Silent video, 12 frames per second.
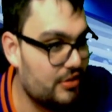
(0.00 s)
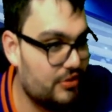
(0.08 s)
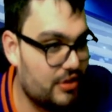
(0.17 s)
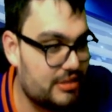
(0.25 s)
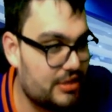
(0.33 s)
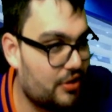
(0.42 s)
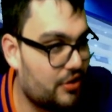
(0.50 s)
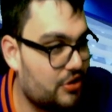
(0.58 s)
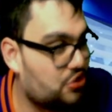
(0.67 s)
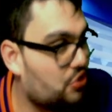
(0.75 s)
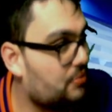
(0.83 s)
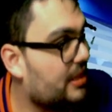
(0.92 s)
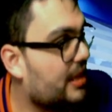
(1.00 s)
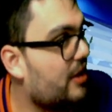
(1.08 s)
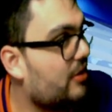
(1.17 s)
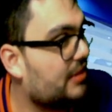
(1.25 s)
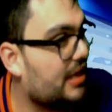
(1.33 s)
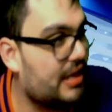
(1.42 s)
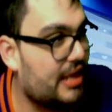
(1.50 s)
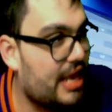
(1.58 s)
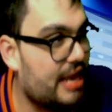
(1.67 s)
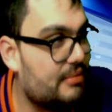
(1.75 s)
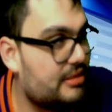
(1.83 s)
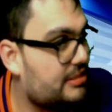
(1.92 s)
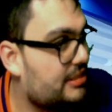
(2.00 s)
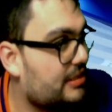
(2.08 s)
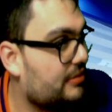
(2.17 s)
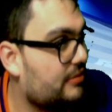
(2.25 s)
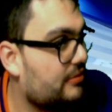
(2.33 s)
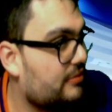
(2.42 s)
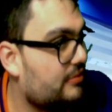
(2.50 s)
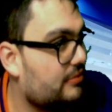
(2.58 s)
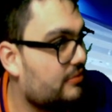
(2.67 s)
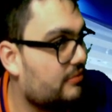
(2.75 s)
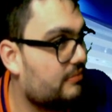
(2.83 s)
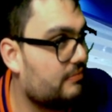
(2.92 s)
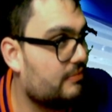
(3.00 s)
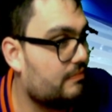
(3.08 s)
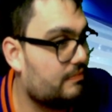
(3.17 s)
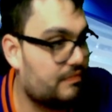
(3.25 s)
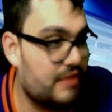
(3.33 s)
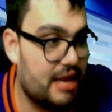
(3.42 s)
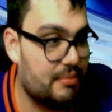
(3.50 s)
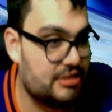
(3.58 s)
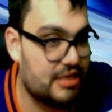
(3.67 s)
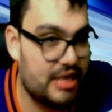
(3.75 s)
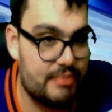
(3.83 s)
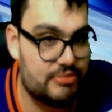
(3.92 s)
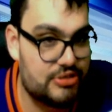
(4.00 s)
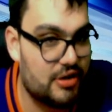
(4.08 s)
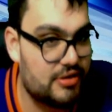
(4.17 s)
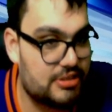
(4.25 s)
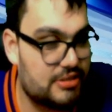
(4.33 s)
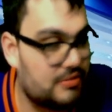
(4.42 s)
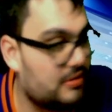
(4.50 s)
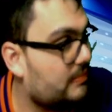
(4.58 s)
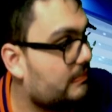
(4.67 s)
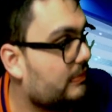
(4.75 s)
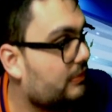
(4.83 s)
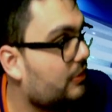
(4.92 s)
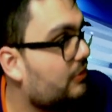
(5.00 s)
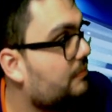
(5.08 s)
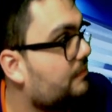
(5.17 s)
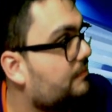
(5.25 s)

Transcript: Looks like they're going to show me the Carolina game until the Edmonton game starts. I don't know.